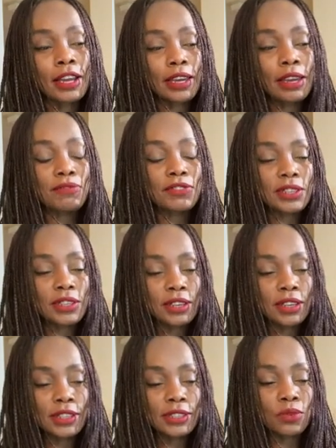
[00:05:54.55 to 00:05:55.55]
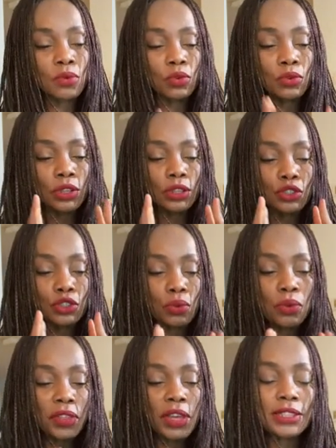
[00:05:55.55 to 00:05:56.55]
gift is
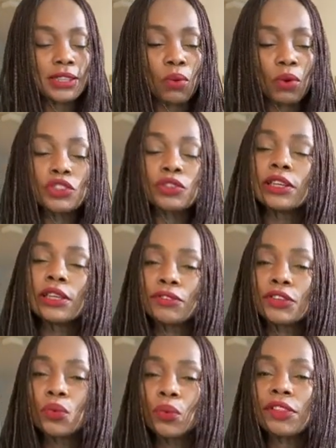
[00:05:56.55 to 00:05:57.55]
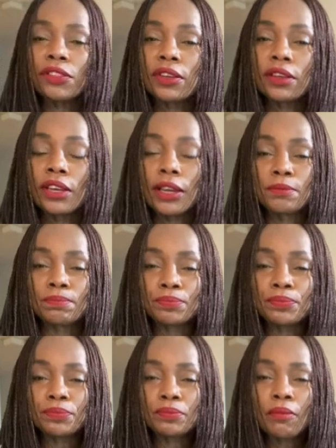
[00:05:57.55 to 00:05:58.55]
two things I want to leave you with here,
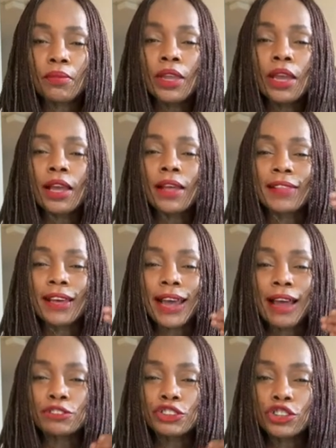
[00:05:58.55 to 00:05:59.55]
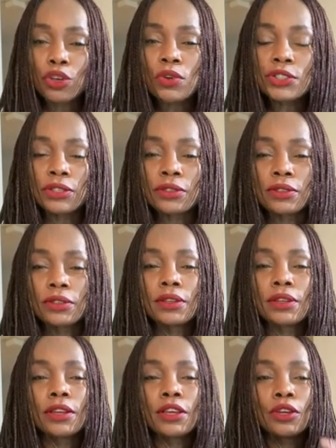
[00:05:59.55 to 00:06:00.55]
that I've chosen
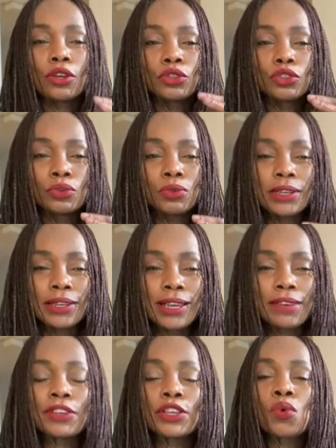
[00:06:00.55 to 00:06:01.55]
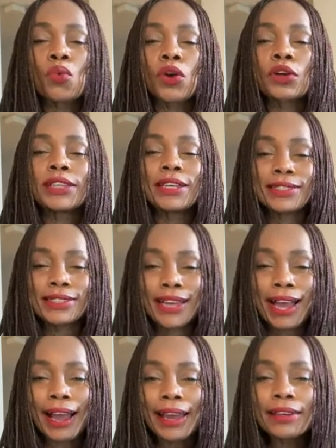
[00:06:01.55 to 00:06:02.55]
to live in a world that is
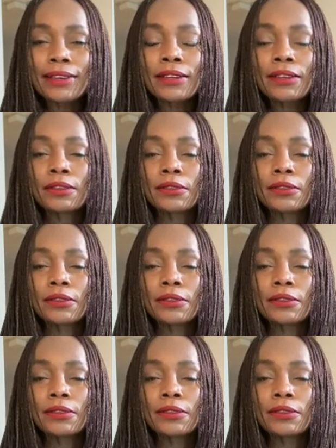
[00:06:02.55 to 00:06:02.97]
kind,